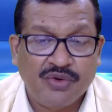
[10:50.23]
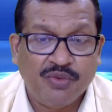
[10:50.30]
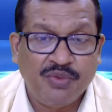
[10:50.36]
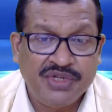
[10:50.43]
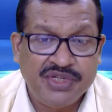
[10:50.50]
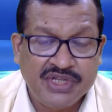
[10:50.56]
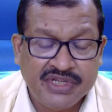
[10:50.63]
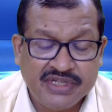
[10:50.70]

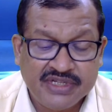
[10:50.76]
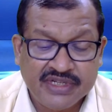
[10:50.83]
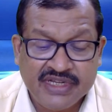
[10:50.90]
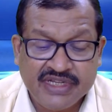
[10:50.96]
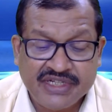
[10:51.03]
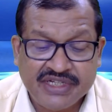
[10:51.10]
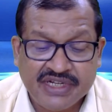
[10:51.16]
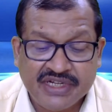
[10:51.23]
which is
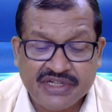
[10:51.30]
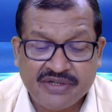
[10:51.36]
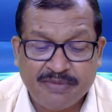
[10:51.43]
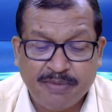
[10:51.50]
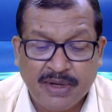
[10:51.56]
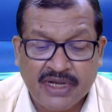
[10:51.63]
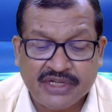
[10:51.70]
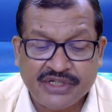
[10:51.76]
recent
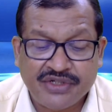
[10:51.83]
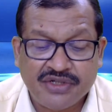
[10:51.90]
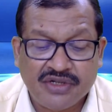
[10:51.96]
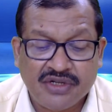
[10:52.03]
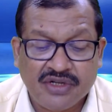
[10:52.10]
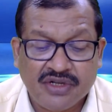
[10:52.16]
past,